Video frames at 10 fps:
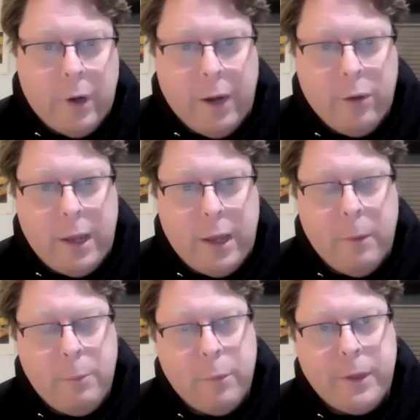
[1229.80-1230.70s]
I came
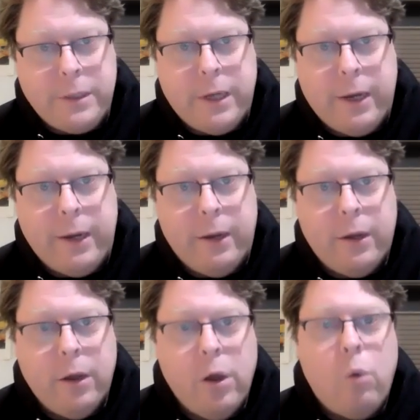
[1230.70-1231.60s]
up with this idea.
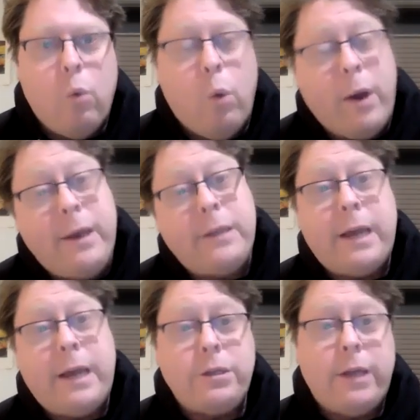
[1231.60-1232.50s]
What is
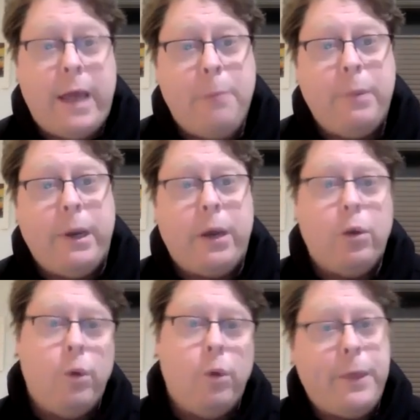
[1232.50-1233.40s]
actually happening
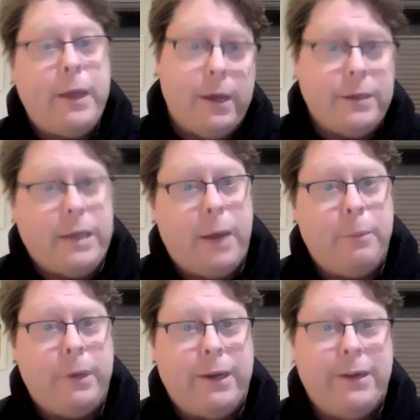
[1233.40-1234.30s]
when thinking is
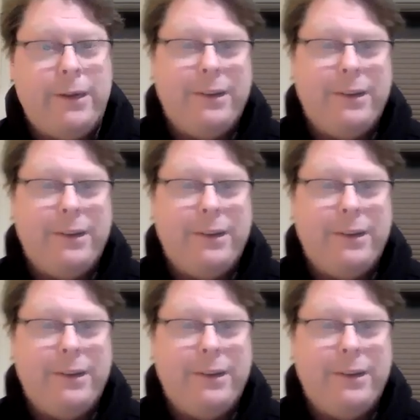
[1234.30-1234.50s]
happening?